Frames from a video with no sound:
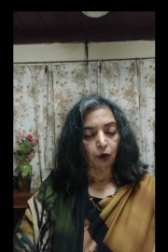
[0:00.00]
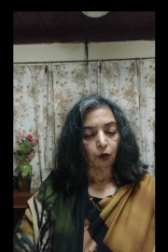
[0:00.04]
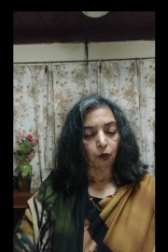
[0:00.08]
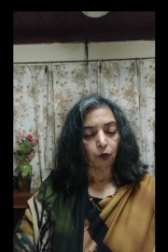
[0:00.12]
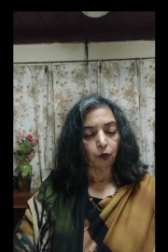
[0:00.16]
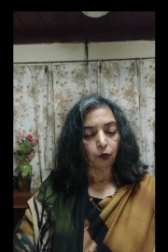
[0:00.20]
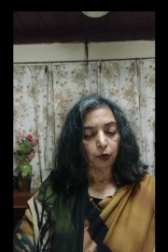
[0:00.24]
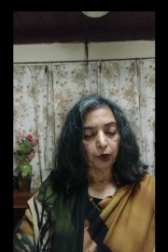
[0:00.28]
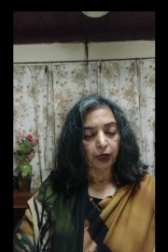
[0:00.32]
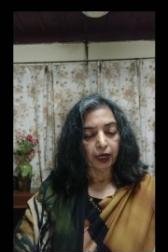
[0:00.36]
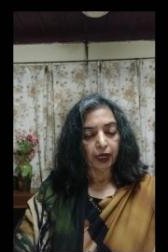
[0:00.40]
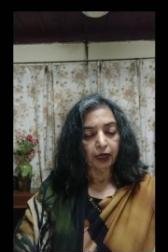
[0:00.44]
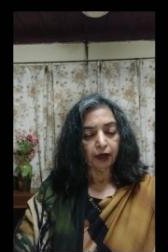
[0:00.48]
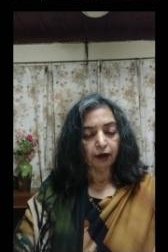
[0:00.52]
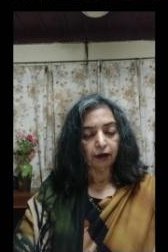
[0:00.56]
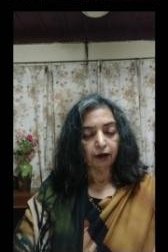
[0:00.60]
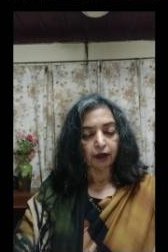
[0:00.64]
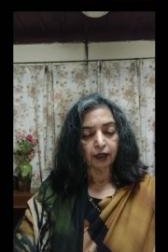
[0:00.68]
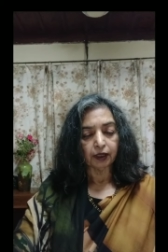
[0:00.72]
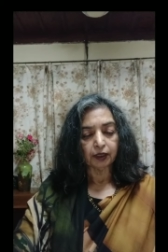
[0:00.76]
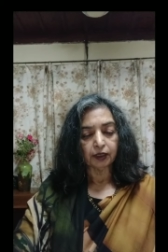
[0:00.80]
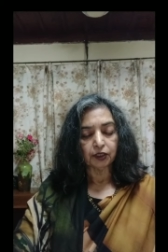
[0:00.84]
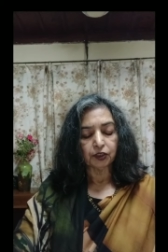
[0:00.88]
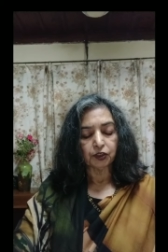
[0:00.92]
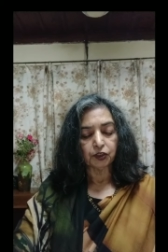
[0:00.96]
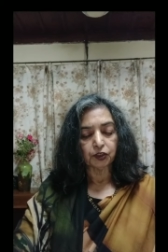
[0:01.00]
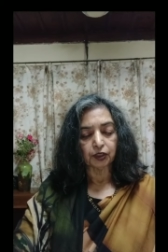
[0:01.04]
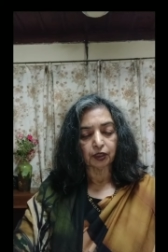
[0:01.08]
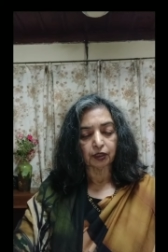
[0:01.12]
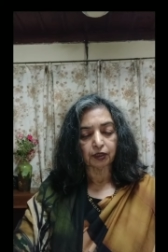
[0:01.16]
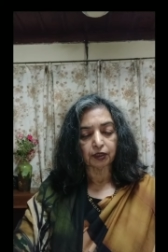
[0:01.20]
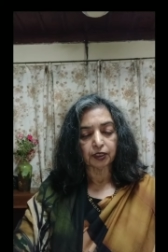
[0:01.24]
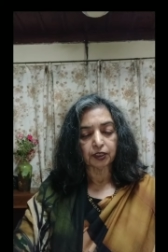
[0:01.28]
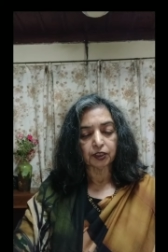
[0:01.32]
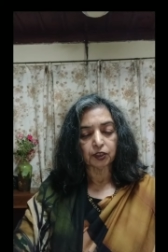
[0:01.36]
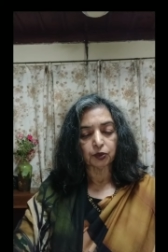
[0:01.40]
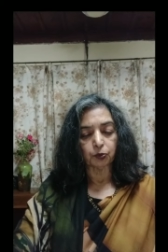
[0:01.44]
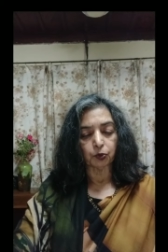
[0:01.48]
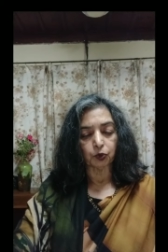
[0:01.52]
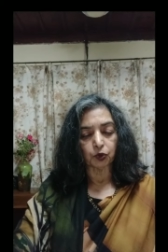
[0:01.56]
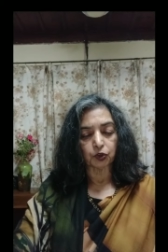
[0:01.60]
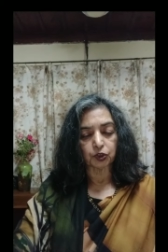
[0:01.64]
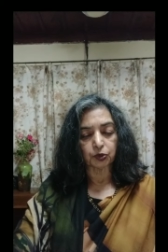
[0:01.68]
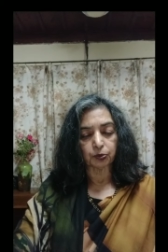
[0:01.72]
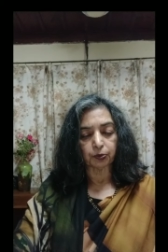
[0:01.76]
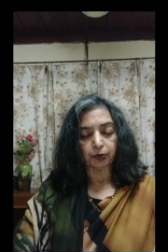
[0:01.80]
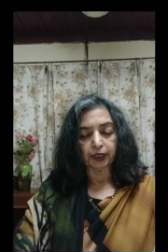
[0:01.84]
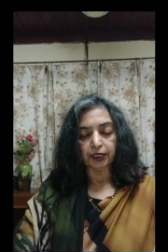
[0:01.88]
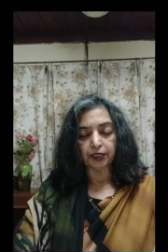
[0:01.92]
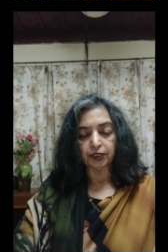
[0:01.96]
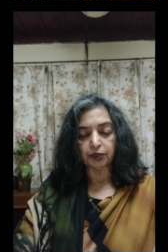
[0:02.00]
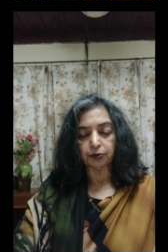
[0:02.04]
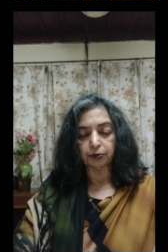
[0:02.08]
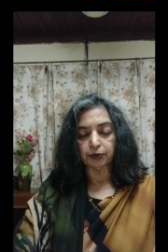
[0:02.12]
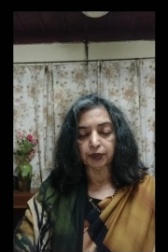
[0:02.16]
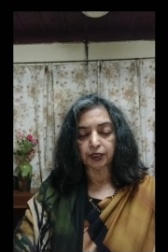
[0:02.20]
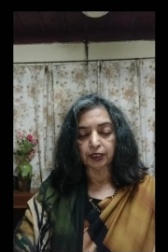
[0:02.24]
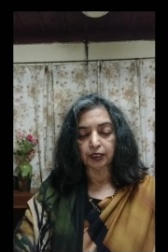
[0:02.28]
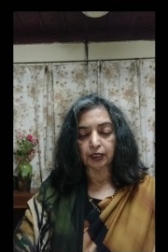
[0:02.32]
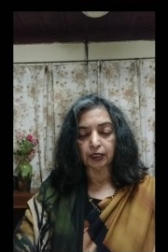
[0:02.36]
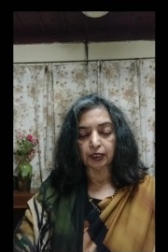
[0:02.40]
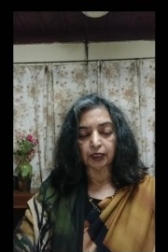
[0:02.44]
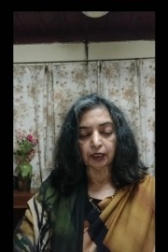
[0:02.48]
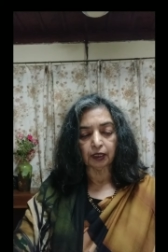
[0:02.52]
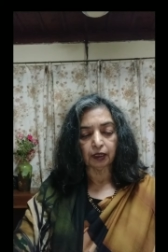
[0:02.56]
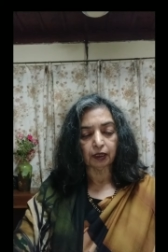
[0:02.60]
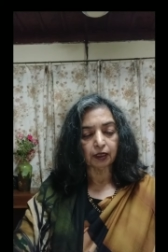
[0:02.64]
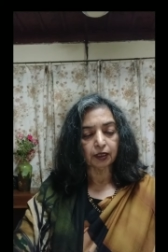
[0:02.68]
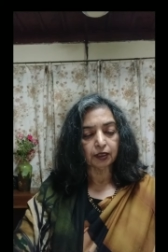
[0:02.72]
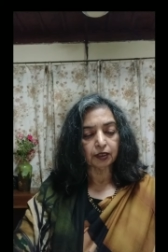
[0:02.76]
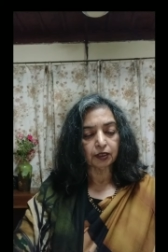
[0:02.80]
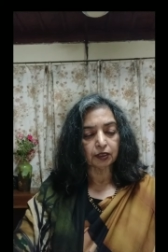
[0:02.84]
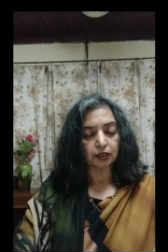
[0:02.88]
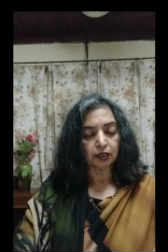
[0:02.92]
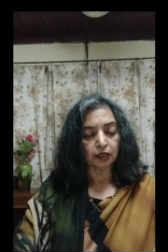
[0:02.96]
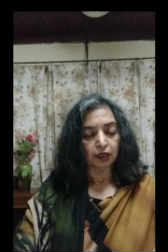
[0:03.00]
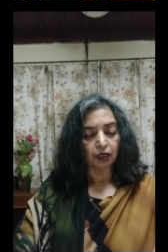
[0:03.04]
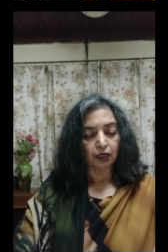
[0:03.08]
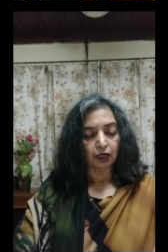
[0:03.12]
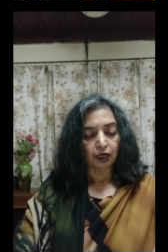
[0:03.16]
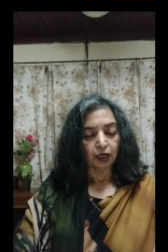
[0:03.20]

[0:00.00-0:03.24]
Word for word: Where are the children's books, please? Matilda asked.